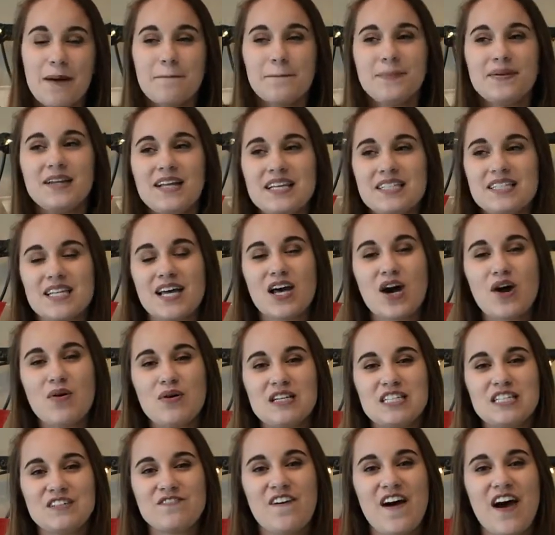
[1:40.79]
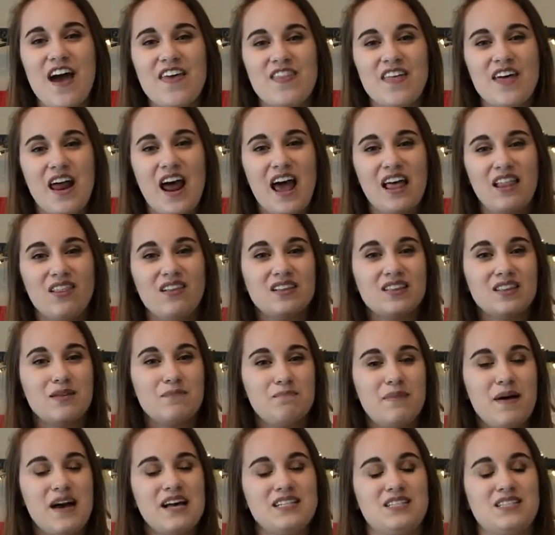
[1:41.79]
Plus, I always find that I look the
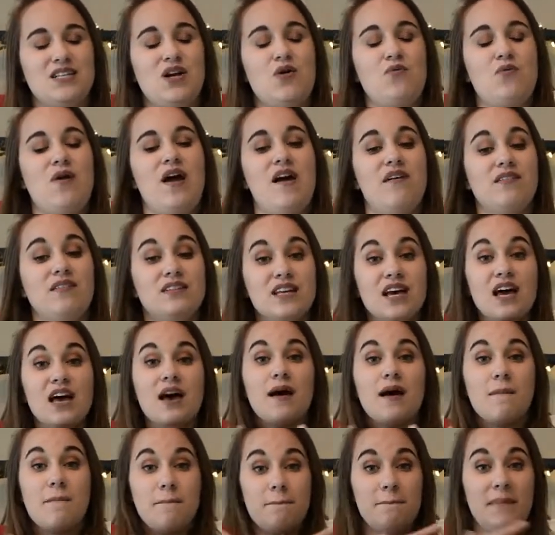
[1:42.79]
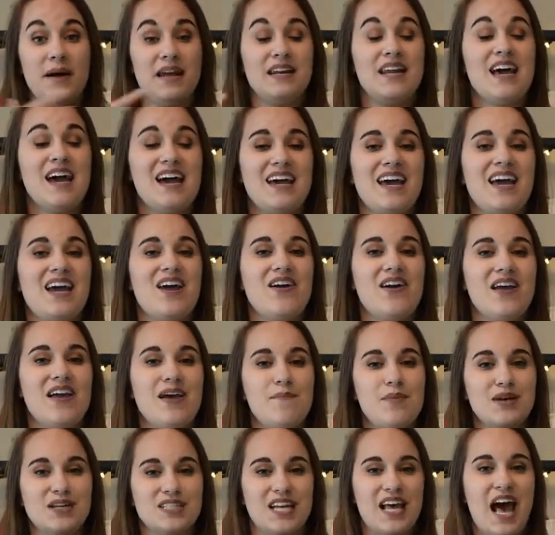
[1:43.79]
best around my neck area
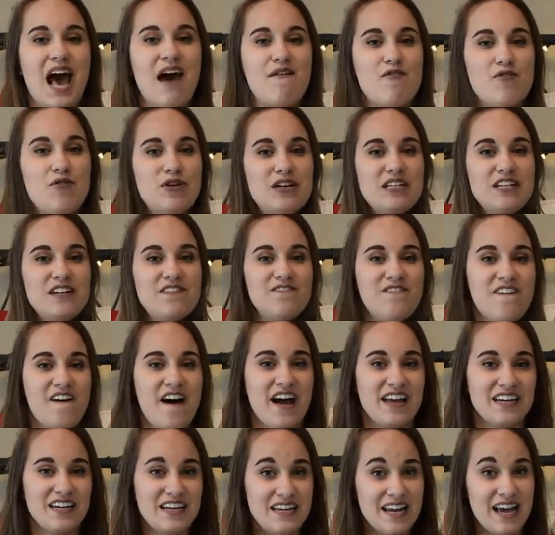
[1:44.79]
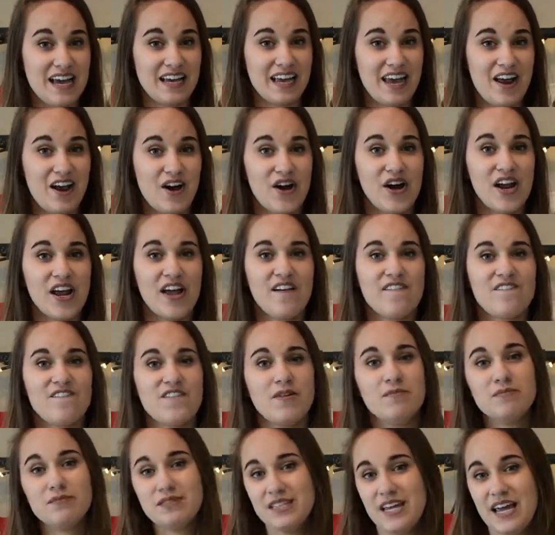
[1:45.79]
because I have a really defined neck area
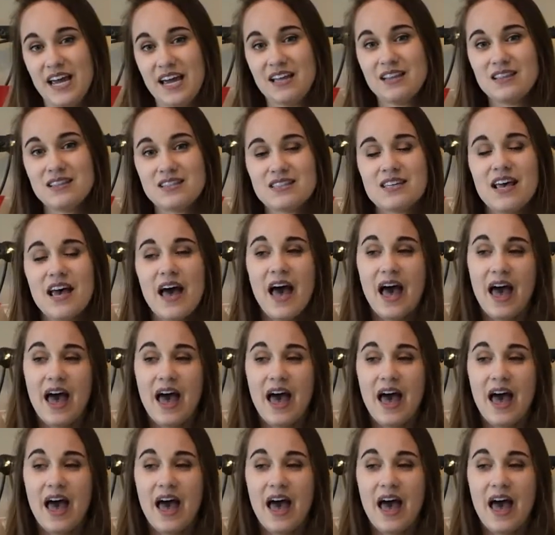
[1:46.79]
from dance.